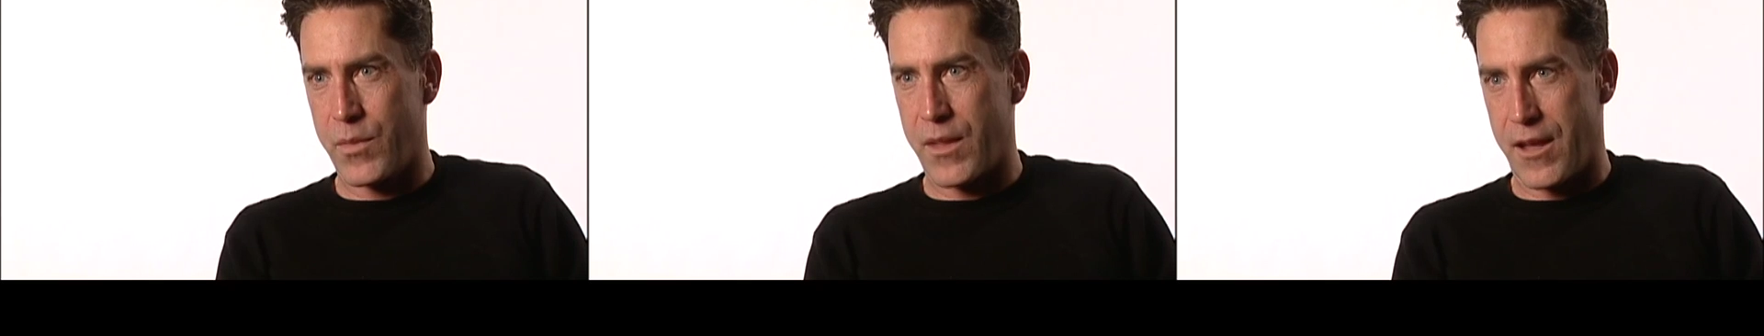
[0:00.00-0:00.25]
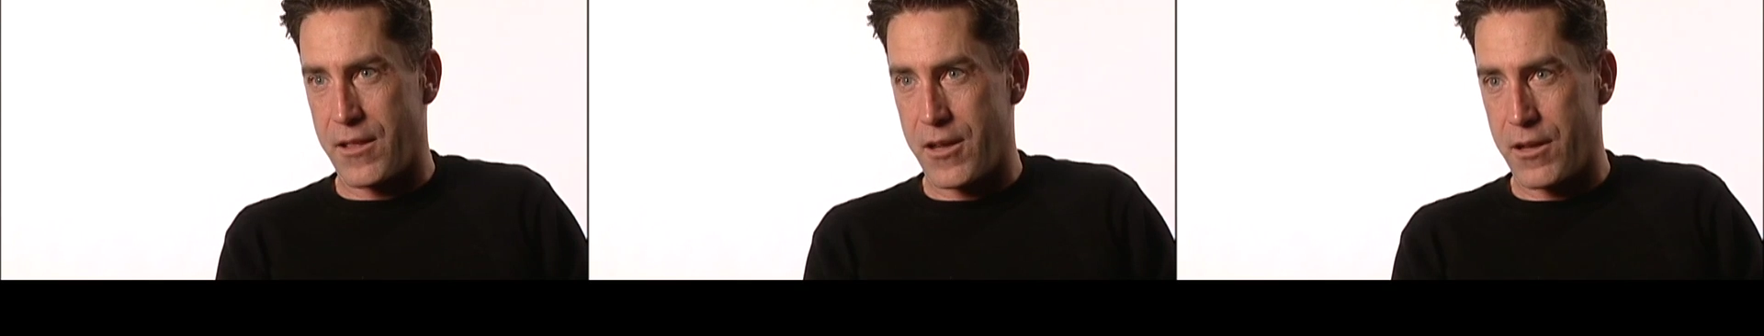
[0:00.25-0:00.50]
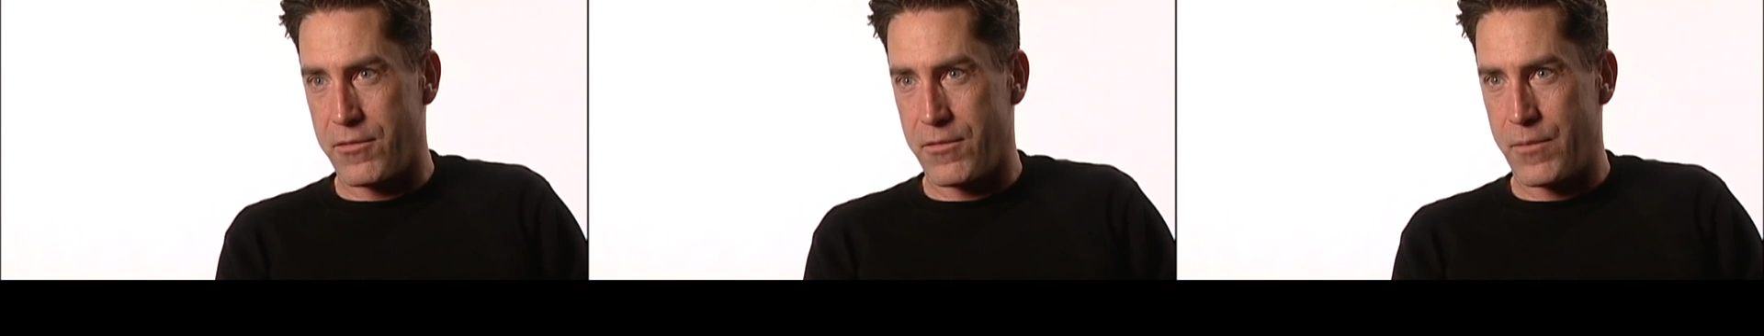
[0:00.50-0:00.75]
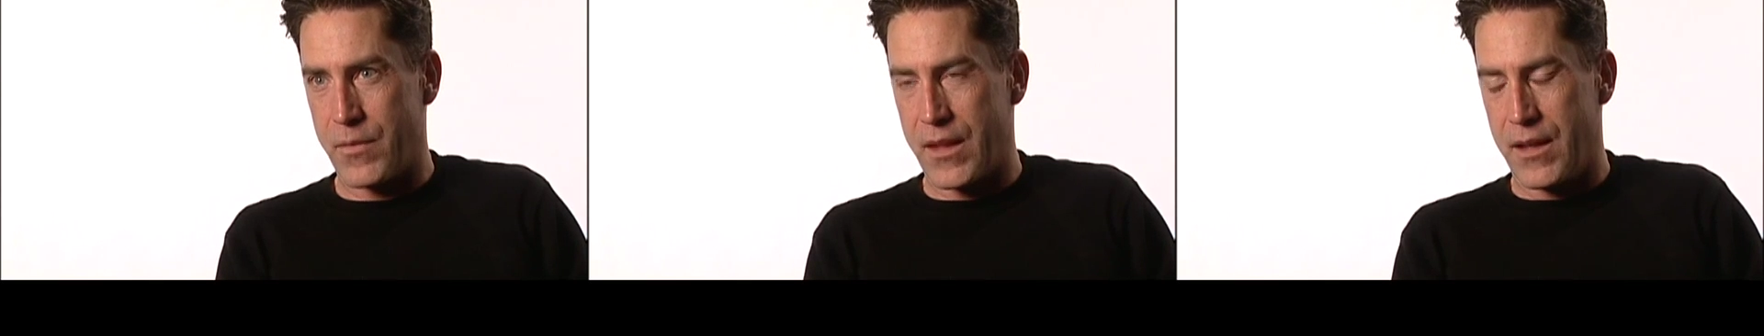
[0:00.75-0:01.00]
that life.
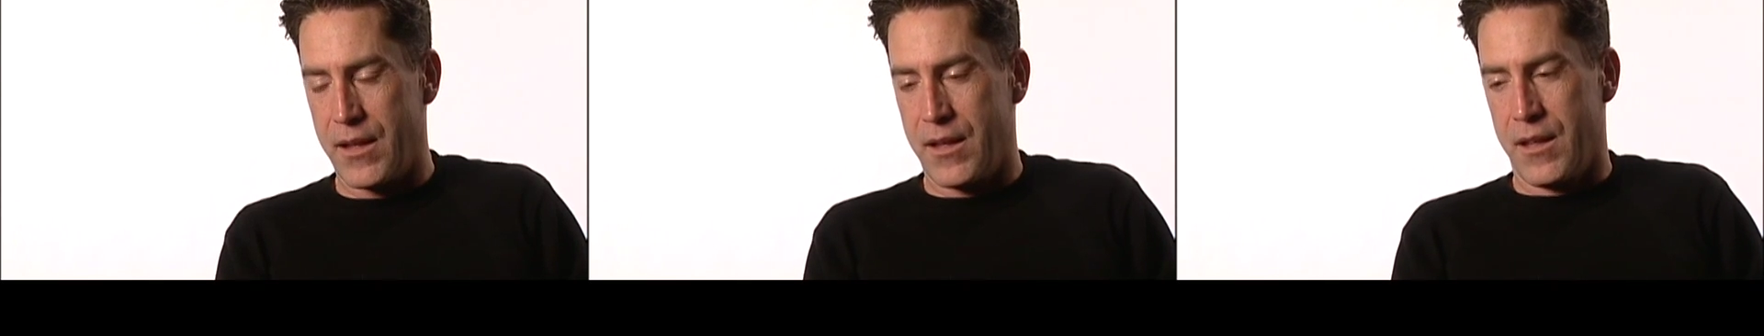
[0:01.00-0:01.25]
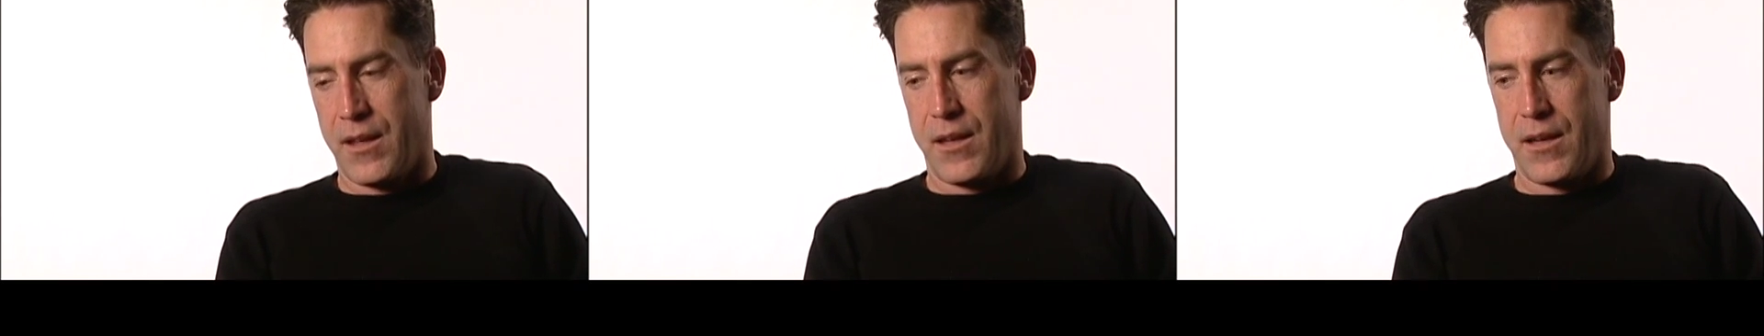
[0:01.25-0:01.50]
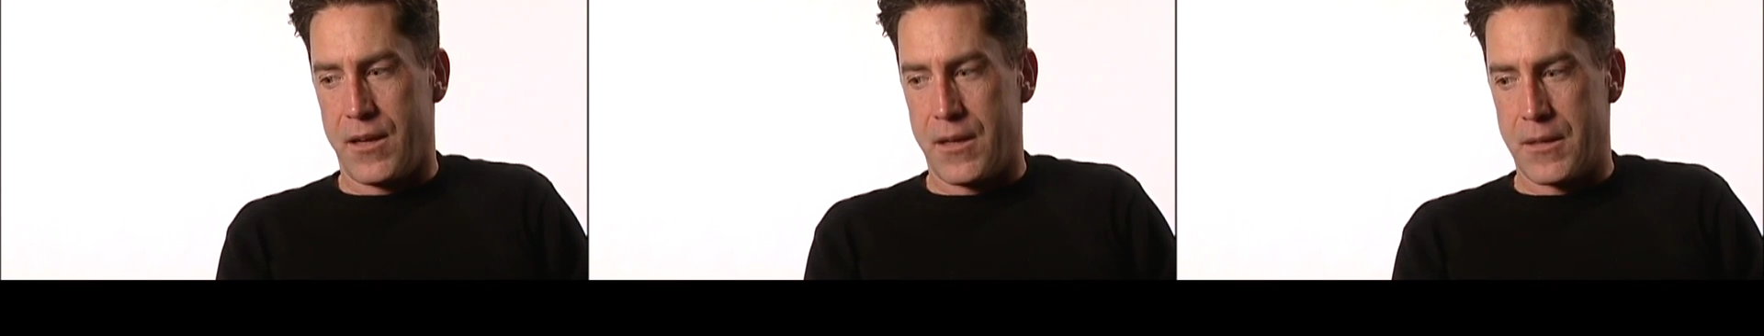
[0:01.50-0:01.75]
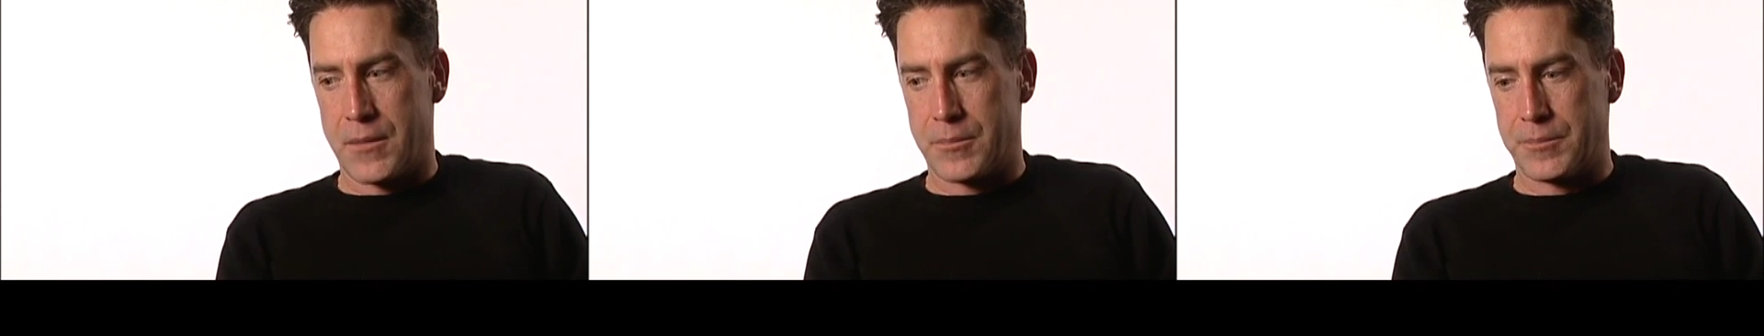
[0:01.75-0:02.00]

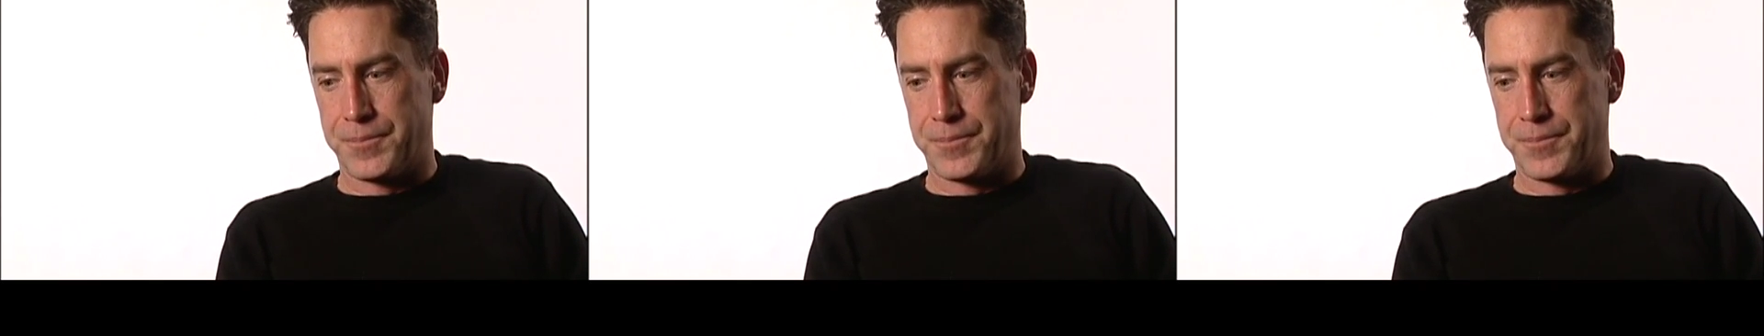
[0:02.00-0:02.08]
Um,